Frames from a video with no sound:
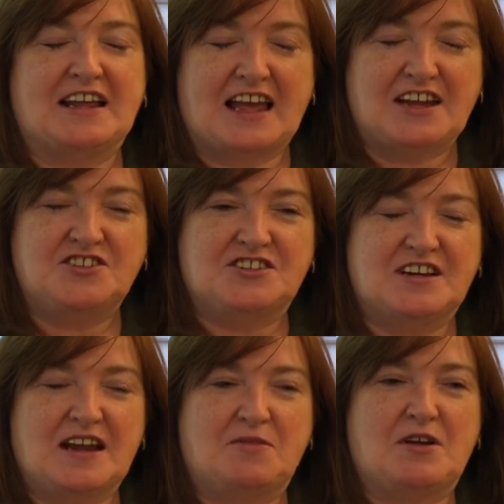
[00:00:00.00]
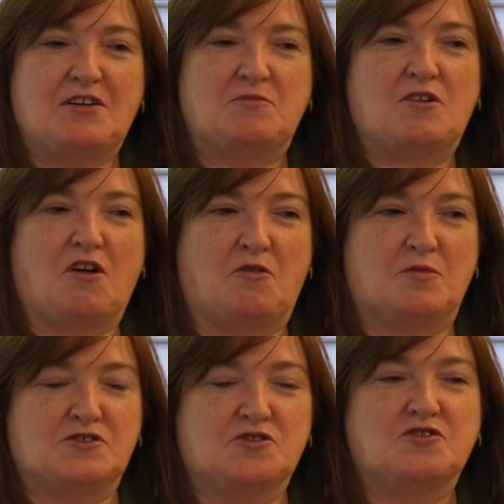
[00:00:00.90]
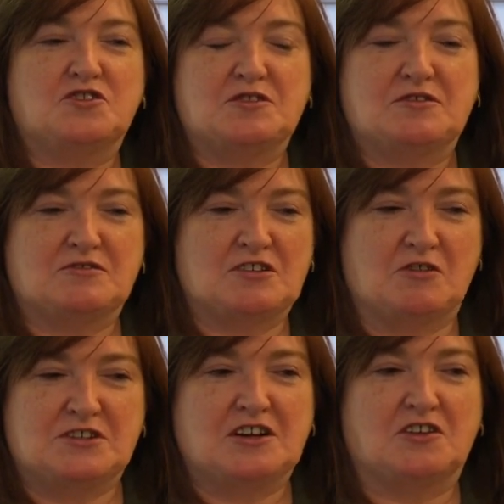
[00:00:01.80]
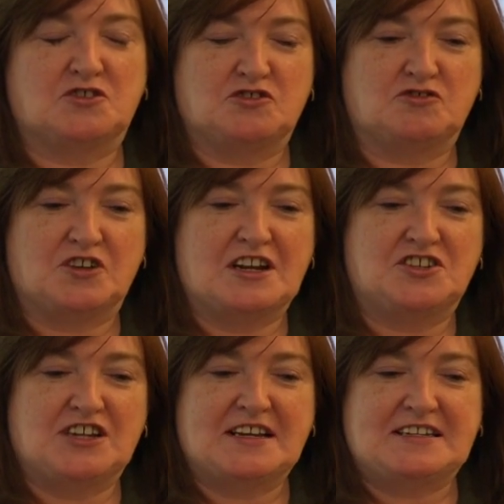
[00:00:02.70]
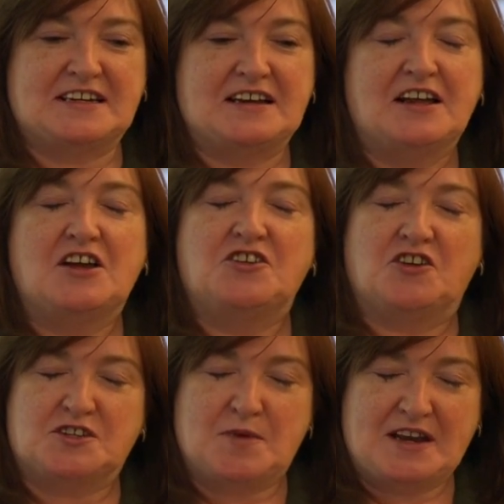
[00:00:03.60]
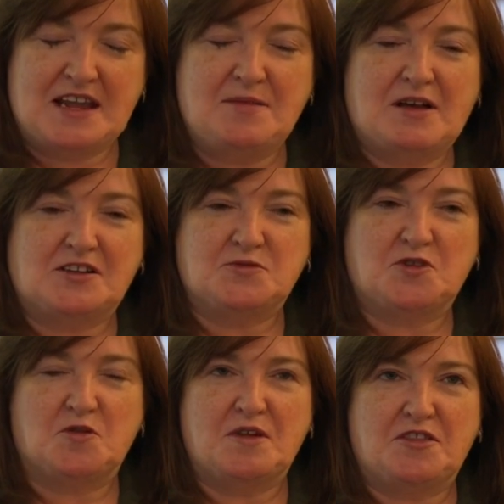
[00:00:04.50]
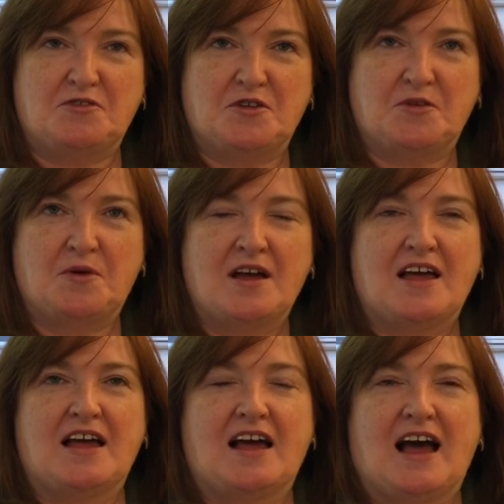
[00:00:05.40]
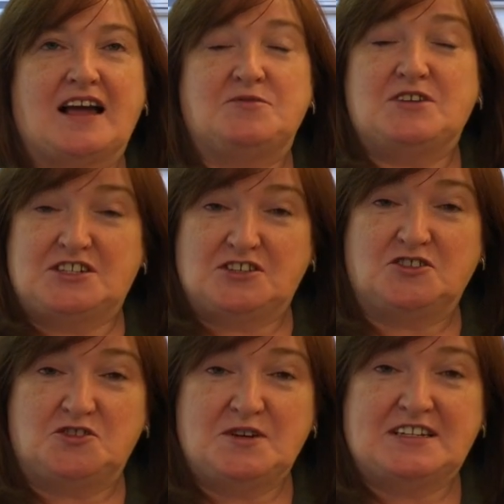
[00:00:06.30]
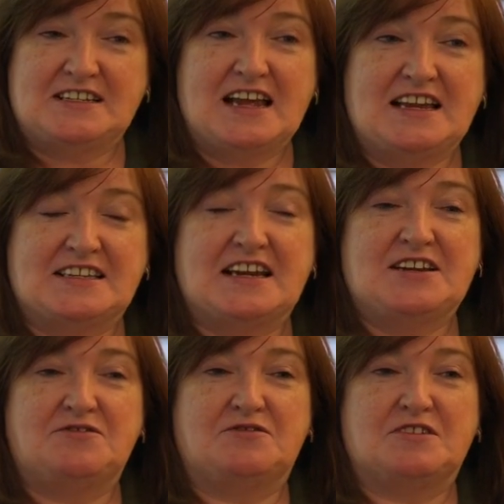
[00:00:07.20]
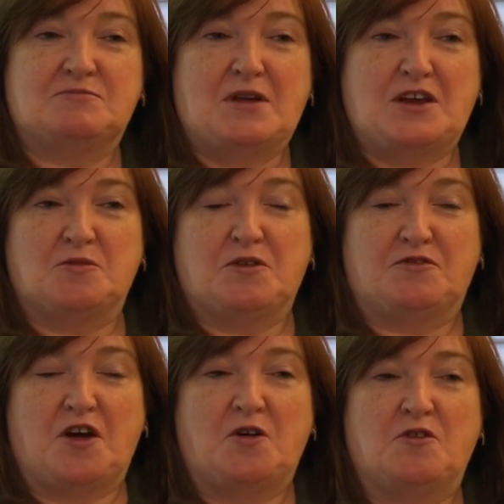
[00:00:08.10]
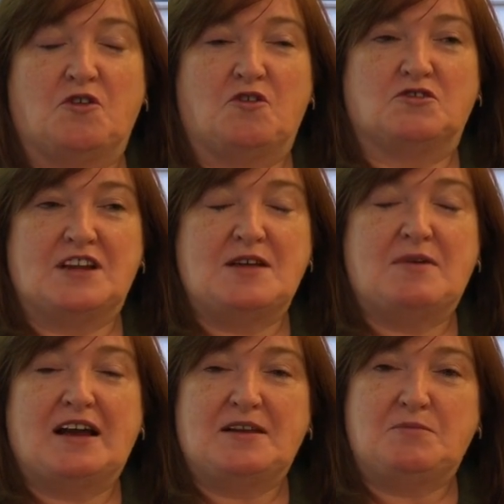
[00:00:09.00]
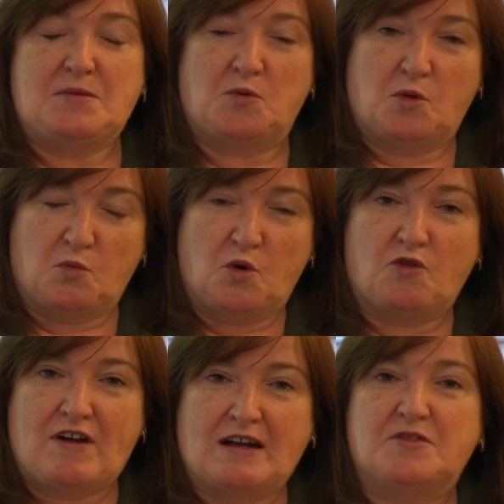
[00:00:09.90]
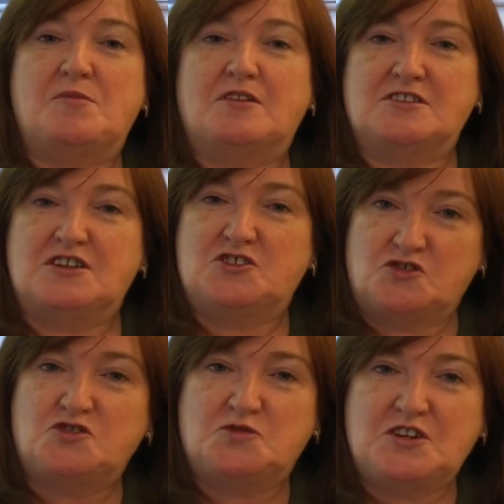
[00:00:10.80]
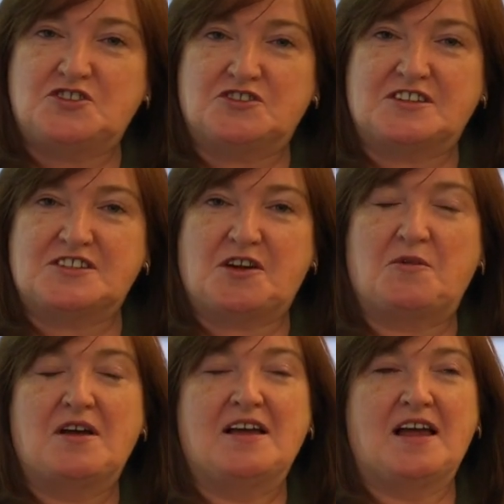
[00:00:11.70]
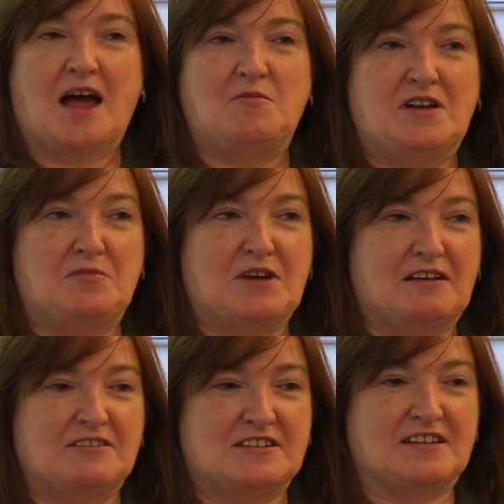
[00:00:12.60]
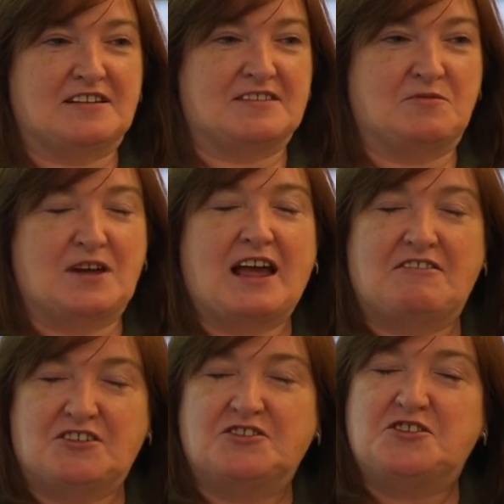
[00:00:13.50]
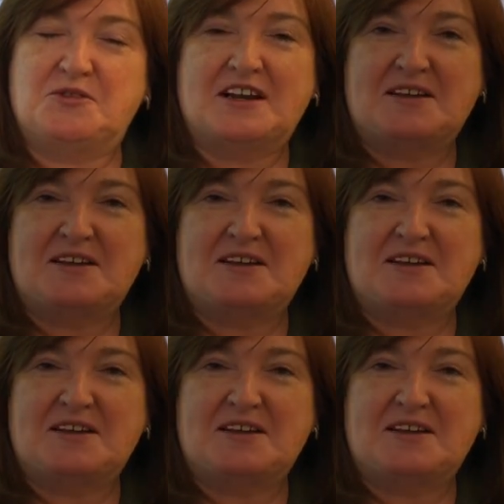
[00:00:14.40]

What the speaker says: engaged in it. We got up and talked, did a lot of talking and chatting. Not as many emails were coming through, and we still do it today. Instead of picking up the phone or emailing, people will walk around the building and talk to each other. So I'm really proud that we carried on doing